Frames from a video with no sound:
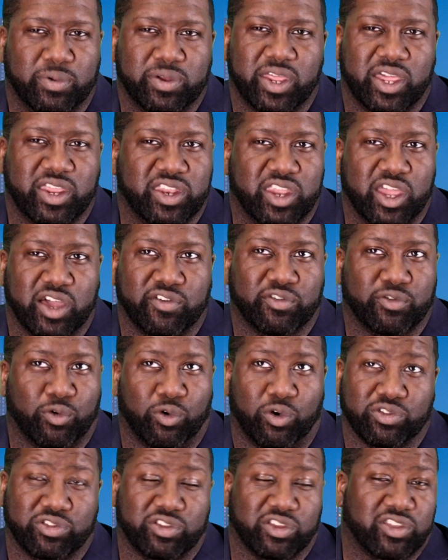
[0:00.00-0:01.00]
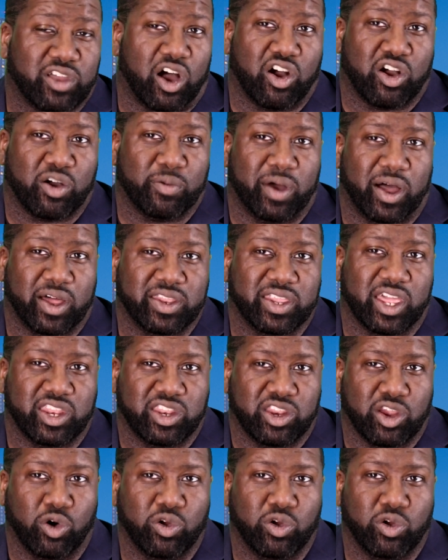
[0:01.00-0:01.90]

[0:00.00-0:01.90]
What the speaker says: But they never want to talk about that.